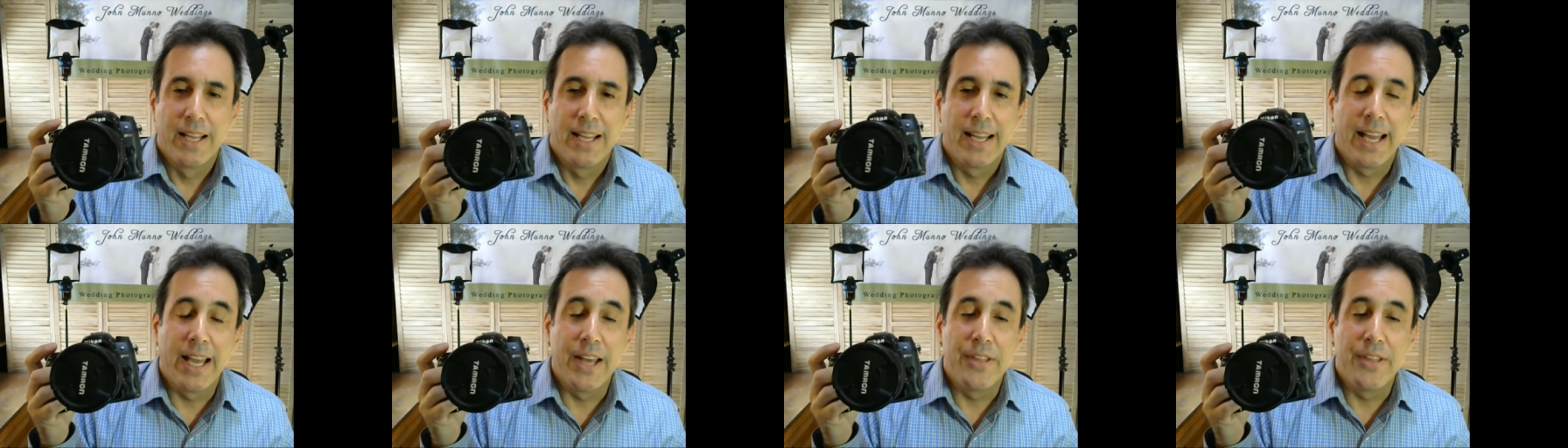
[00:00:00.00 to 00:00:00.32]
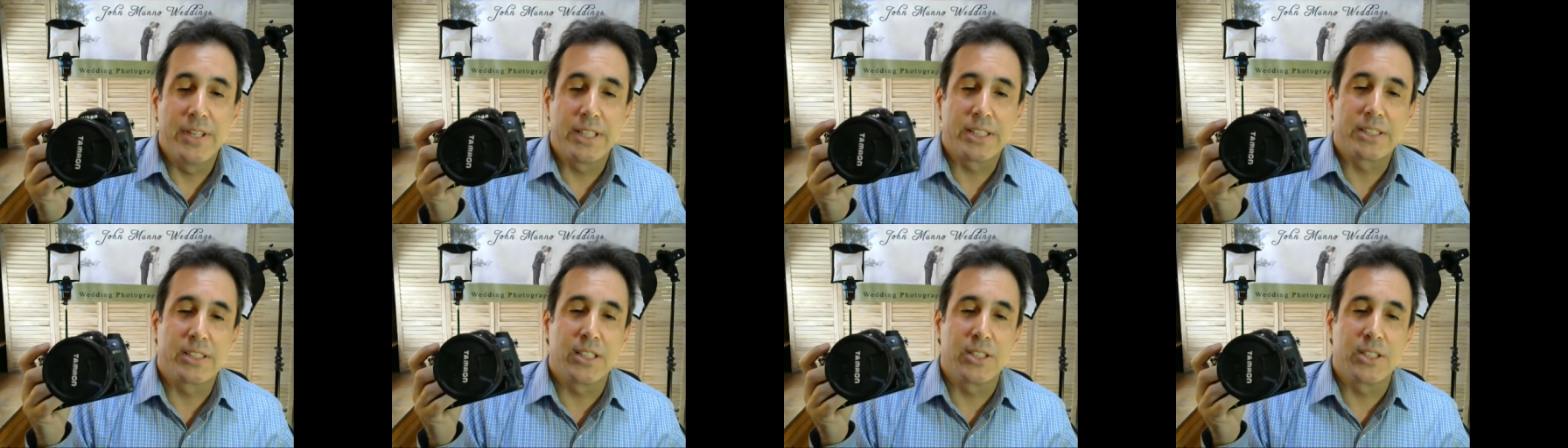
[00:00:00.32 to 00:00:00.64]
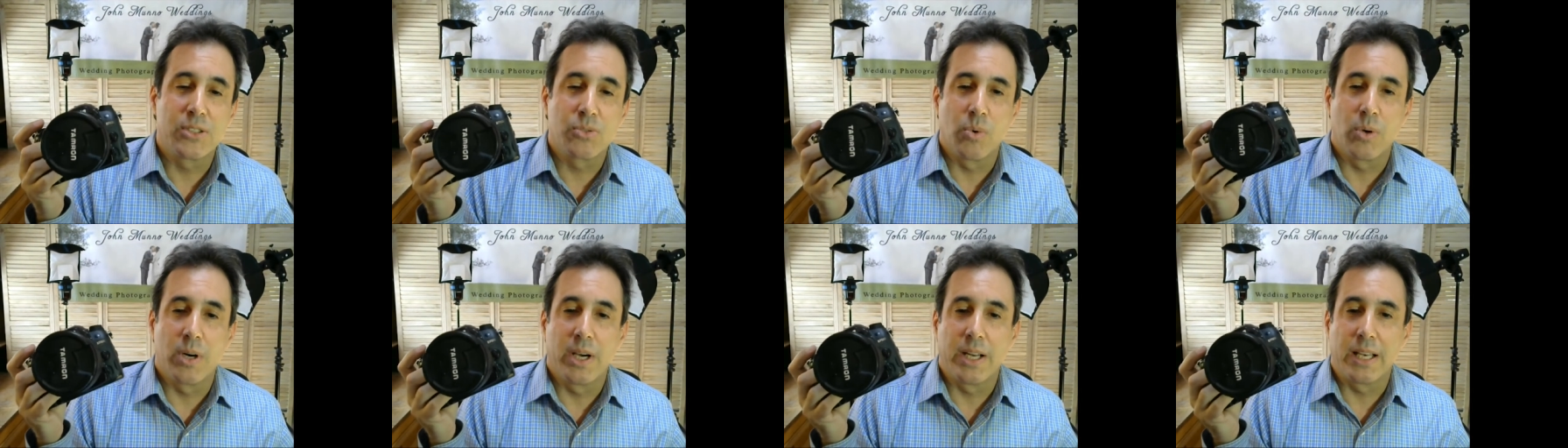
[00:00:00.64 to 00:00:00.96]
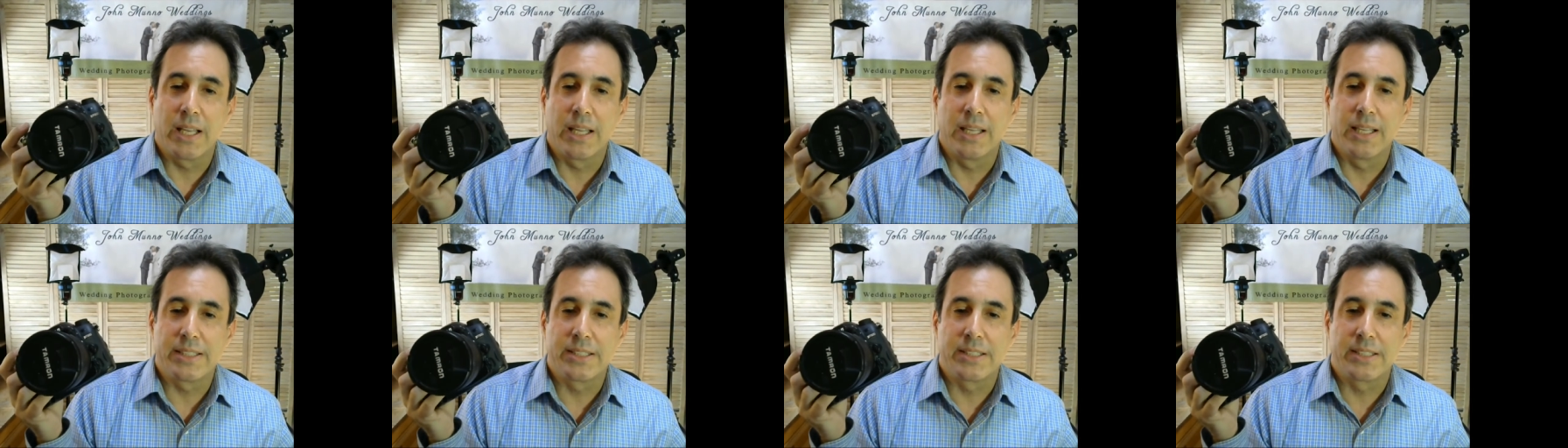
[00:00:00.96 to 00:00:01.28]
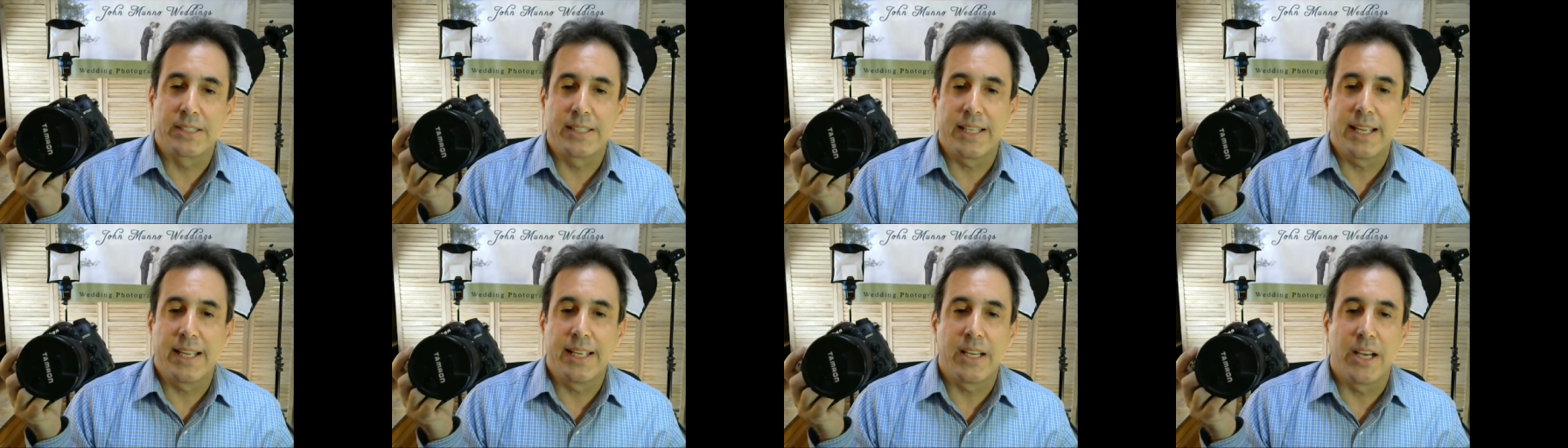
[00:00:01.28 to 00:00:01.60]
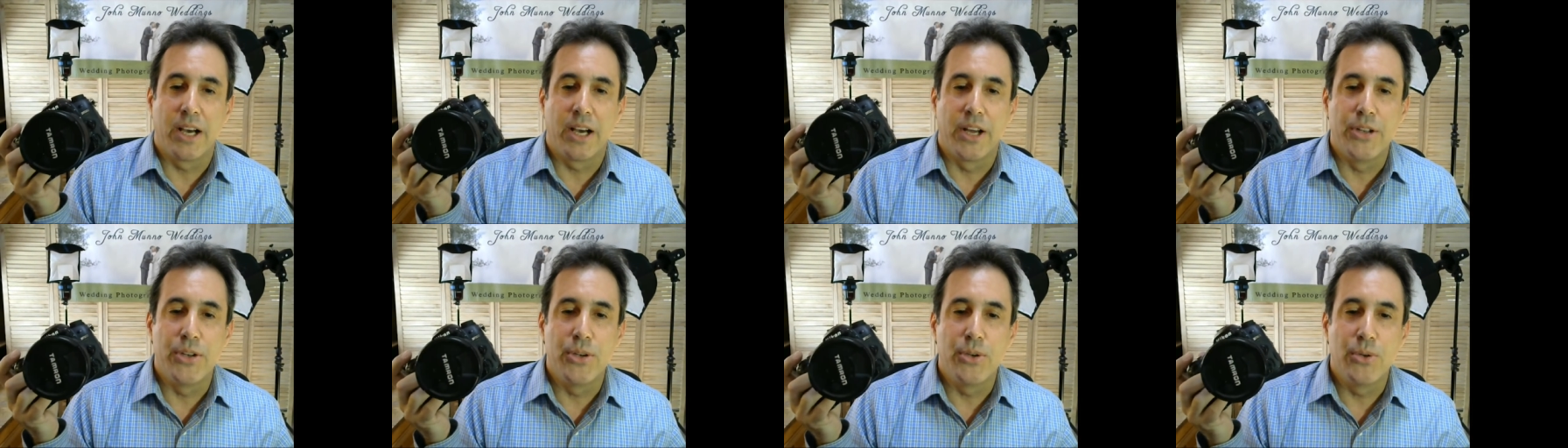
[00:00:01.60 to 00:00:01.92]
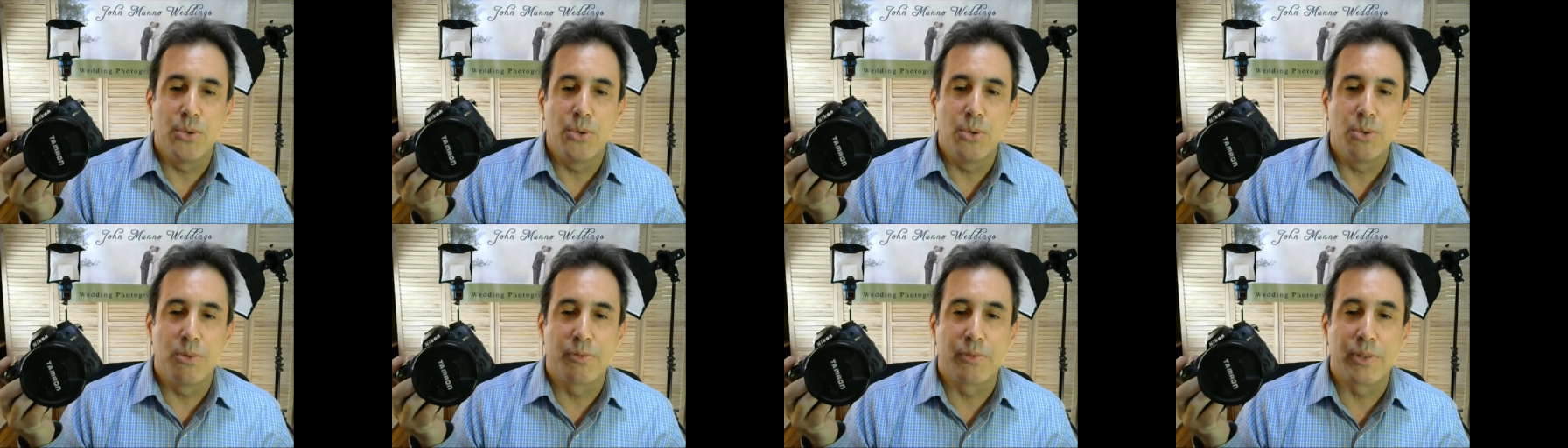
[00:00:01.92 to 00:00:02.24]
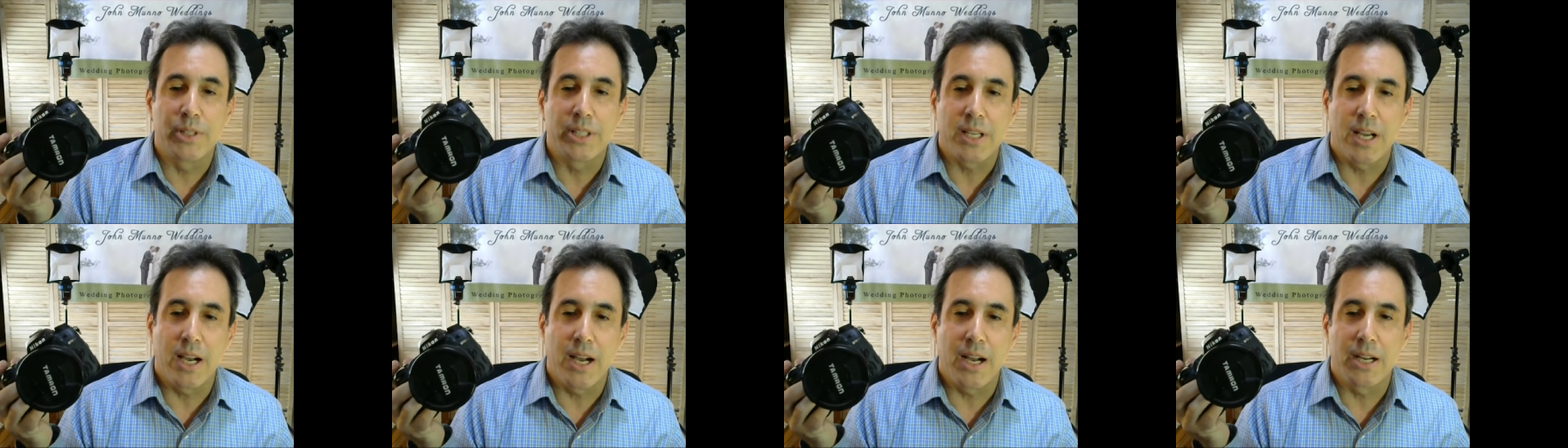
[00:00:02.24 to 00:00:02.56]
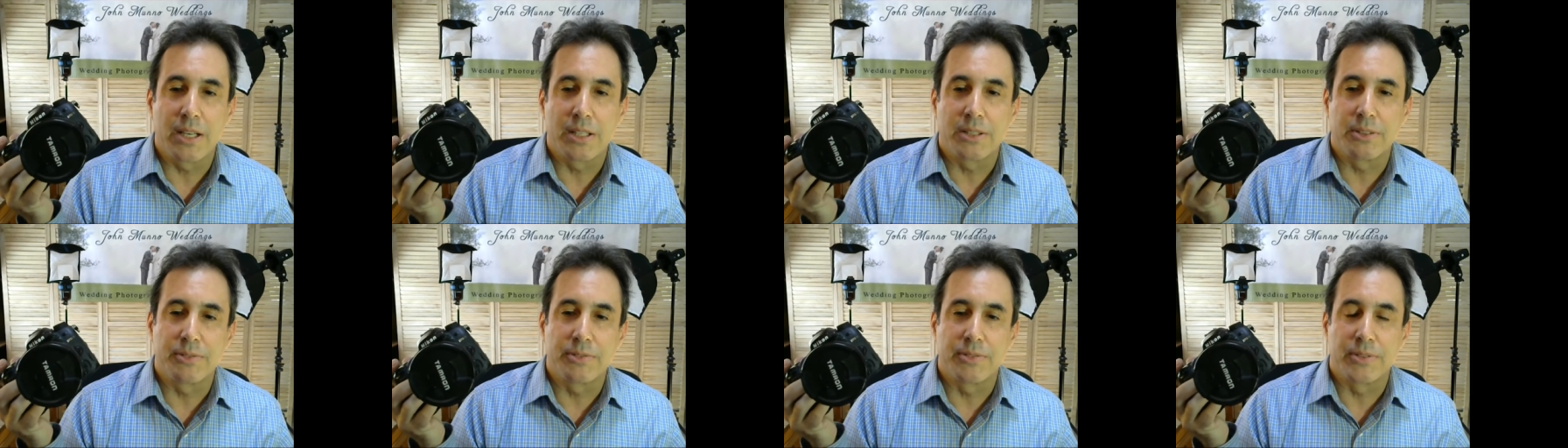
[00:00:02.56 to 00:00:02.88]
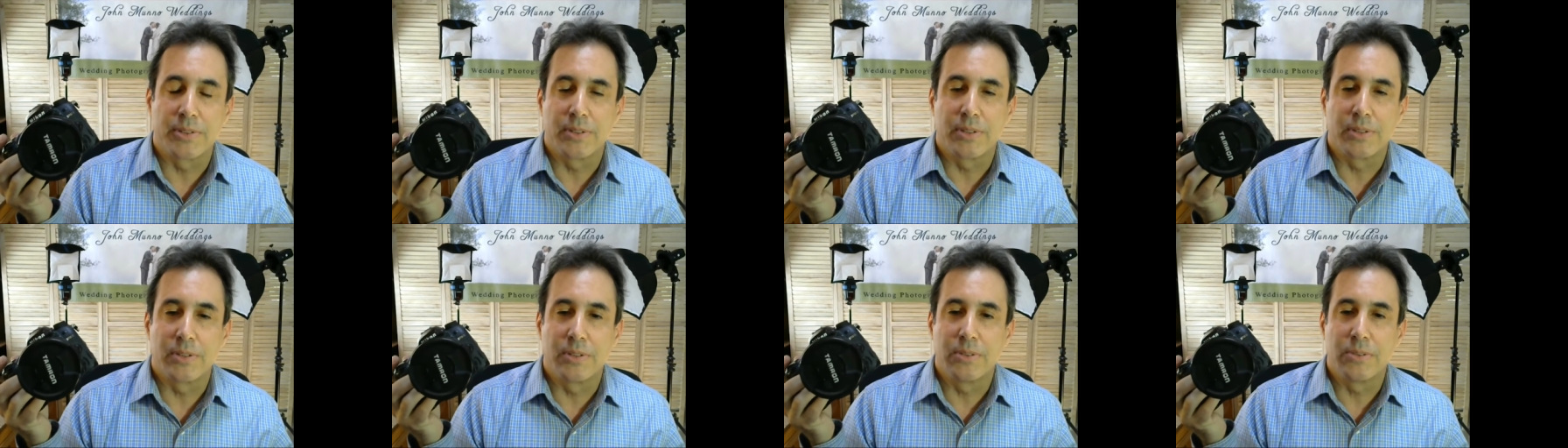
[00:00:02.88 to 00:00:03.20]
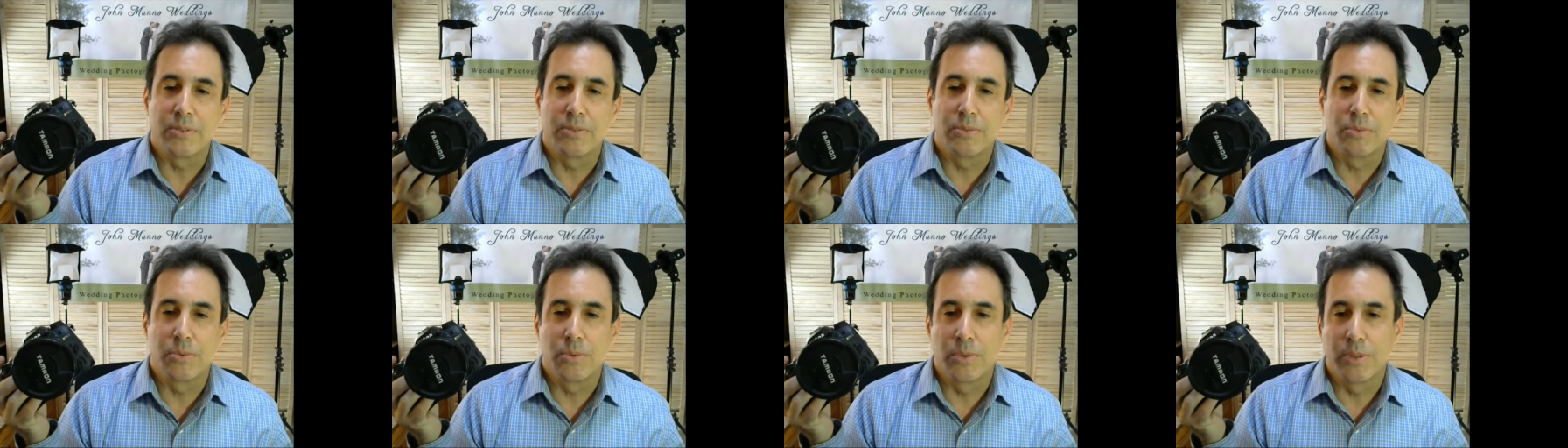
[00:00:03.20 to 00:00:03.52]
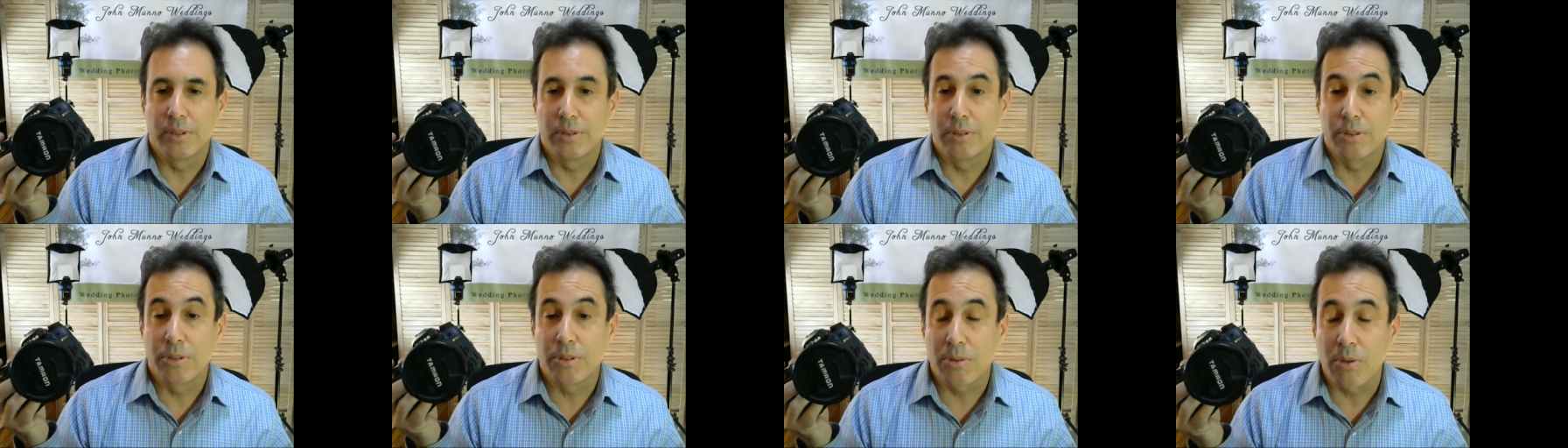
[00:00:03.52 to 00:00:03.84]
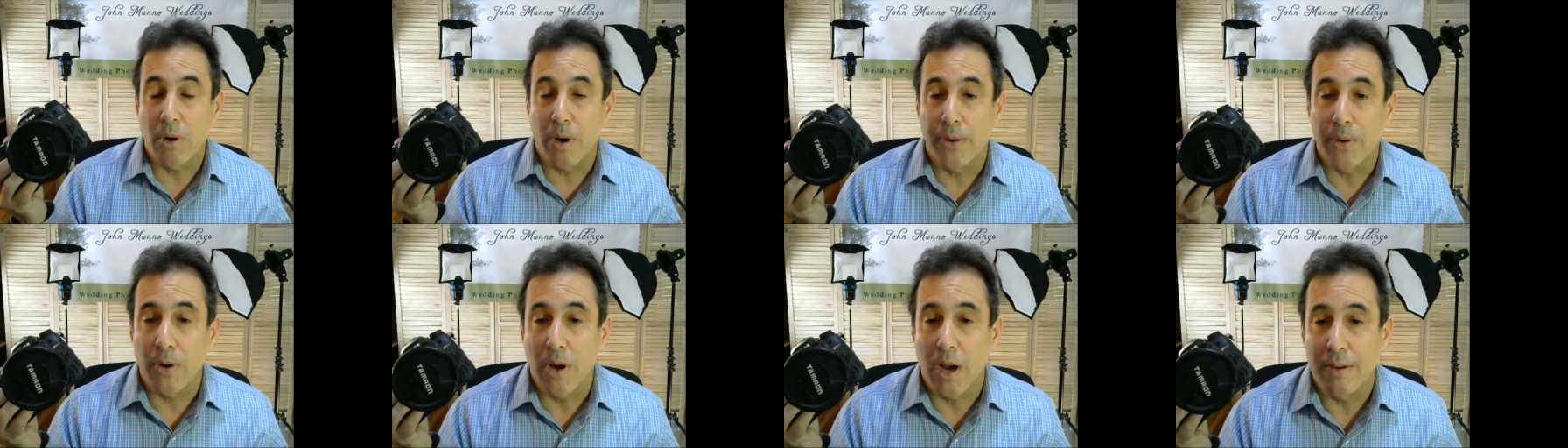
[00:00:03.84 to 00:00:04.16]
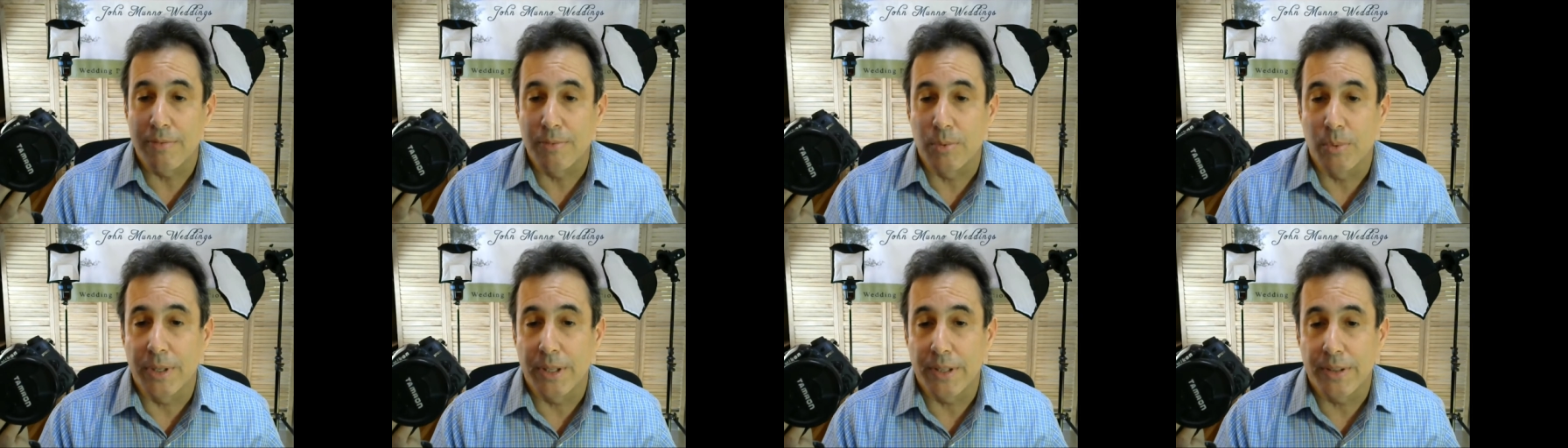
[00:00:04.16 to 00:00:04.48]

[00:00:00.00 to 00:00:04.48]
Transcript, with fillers: And this is what, let's say, a new photographer would start off with,